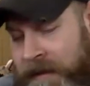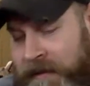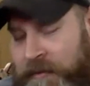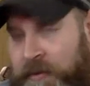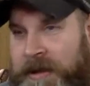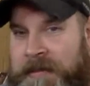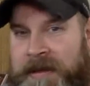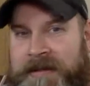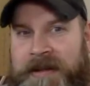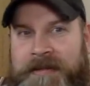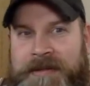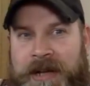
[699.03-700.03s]
It's a really
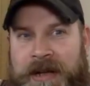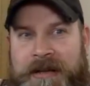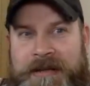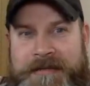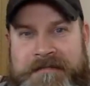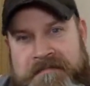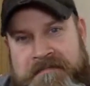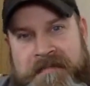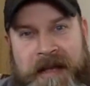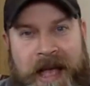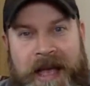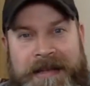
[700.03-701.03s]
pissed off dog,
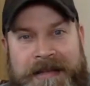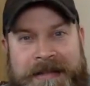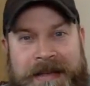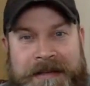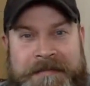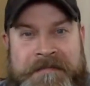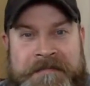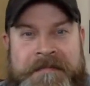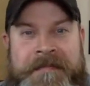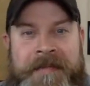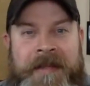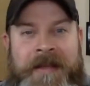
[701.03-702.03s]
I guess. Yeah.
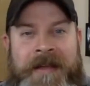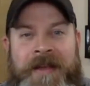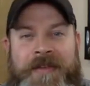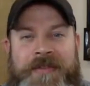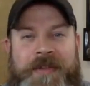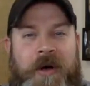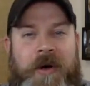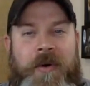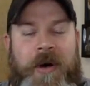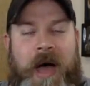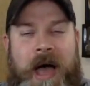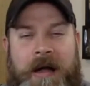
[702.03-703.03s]

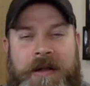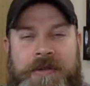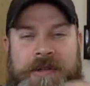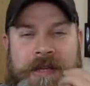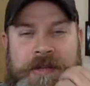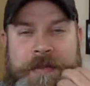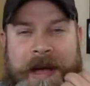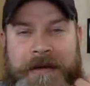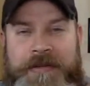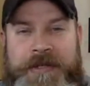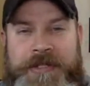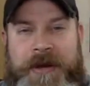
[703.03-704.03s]
So how do you teach
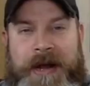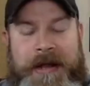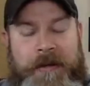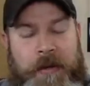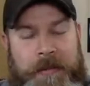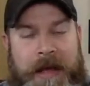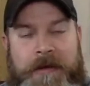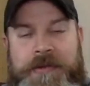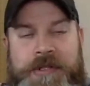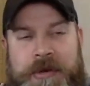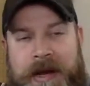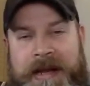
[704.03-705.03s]
boundary training? Well,
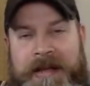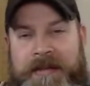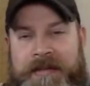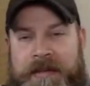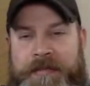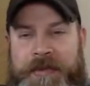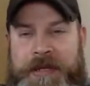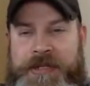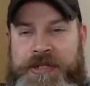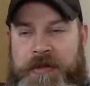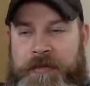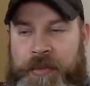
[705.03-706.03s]
boundary training is simply
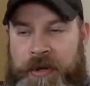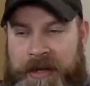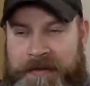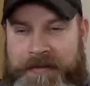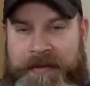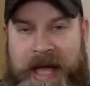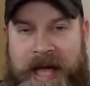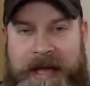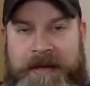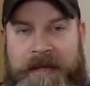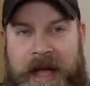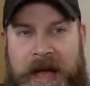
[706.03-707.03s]
just putting
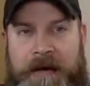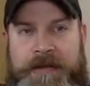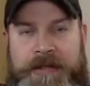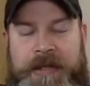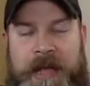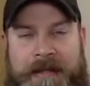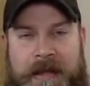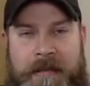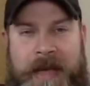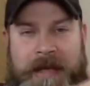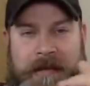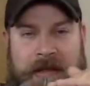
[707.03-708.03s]
flags out, and they
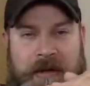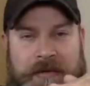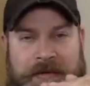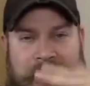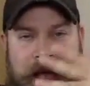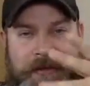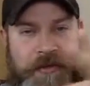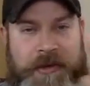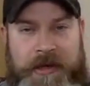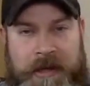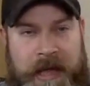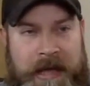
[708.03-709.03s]
make little flags you
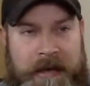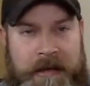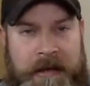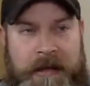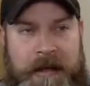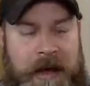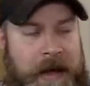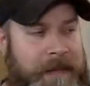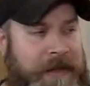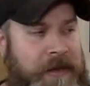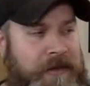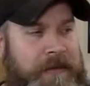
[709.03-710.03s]
can get.
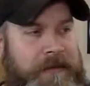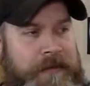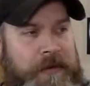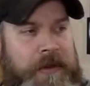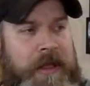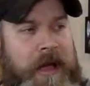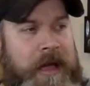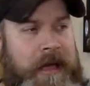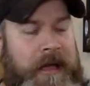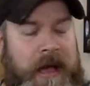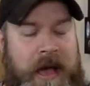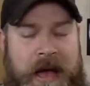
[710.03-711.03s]
They use them for
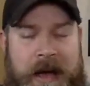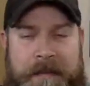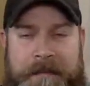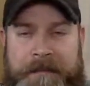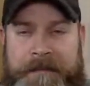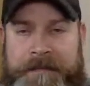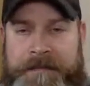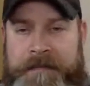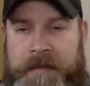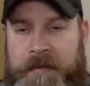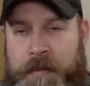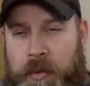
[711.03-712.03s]
like
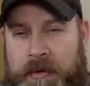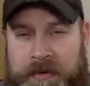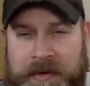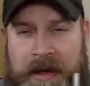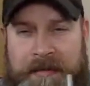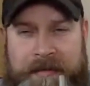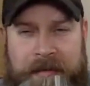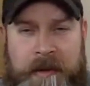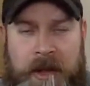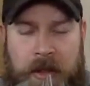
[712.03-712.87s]
sports stuff.